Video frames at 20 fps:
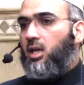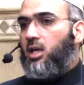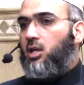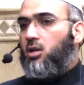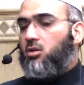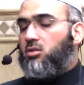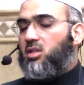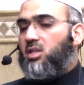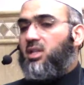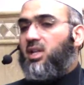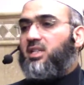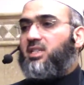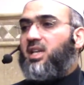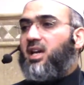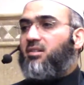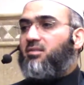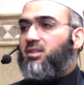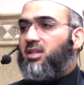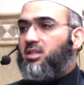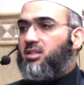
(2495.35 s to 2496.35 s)
you did not
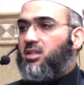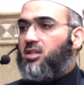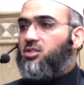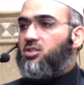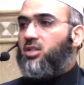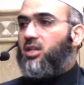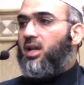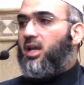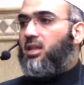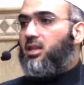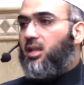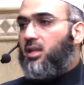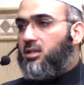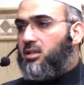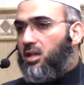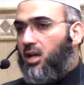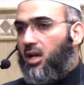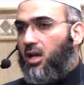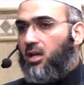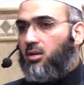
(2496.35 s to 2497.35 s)
have the intention at that
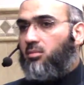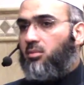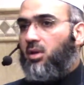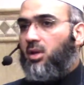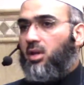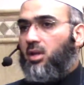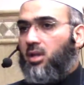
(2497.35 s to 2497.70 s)
time